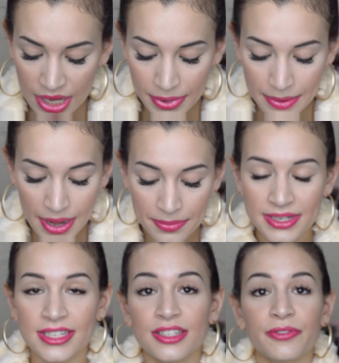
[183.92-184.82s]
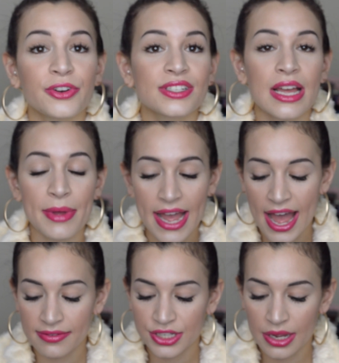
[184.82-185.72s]
Champagne Pop, this is the first time I
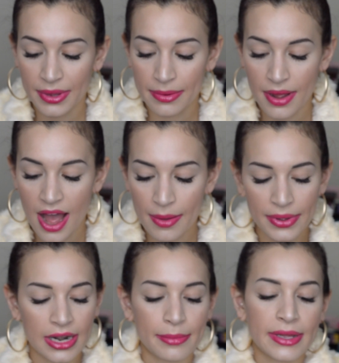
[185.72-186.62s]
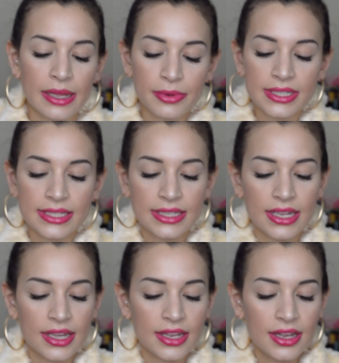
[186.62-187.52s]
have Champagne Pop and I'm able to
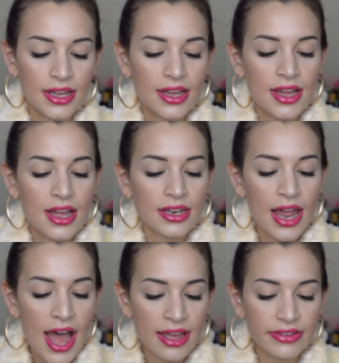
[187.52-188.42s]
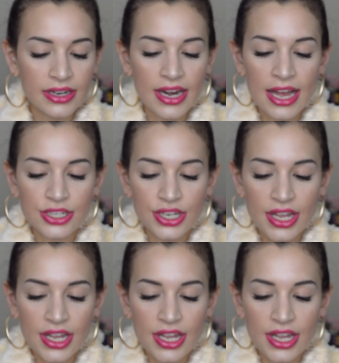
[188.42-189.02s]
see it live and in action.